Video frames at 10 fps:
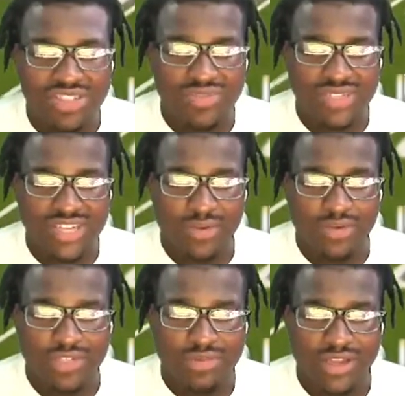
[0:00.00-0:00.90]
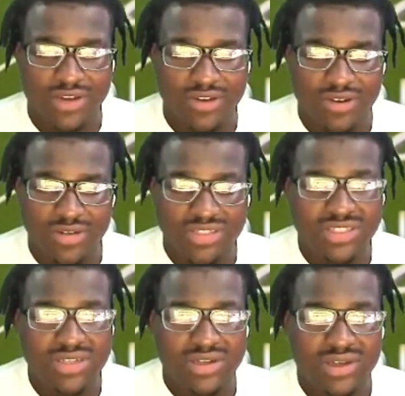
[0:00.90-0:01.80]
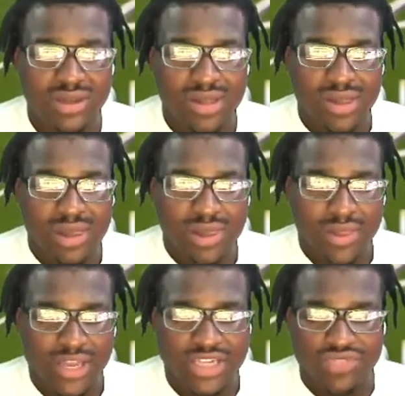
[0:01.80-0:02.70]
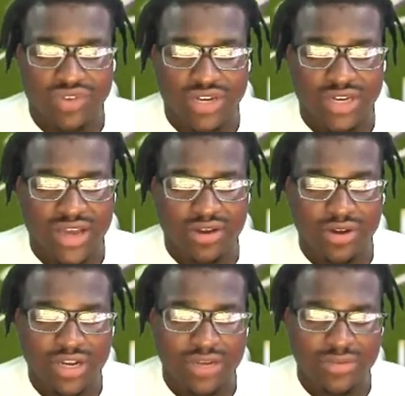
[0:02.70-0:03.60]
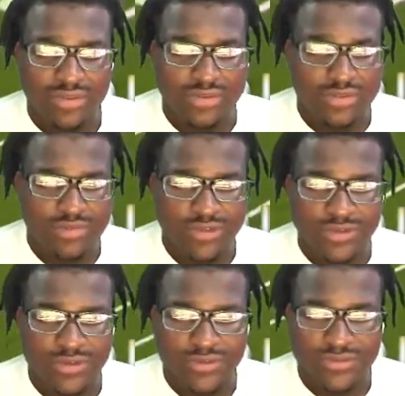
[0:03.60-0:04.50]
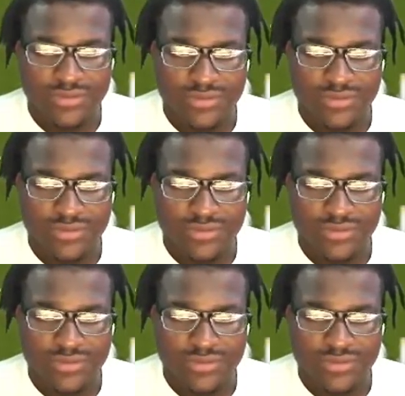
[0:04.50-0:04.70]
coach is doing terrible with these play calls. They just running down our damn throats, bro.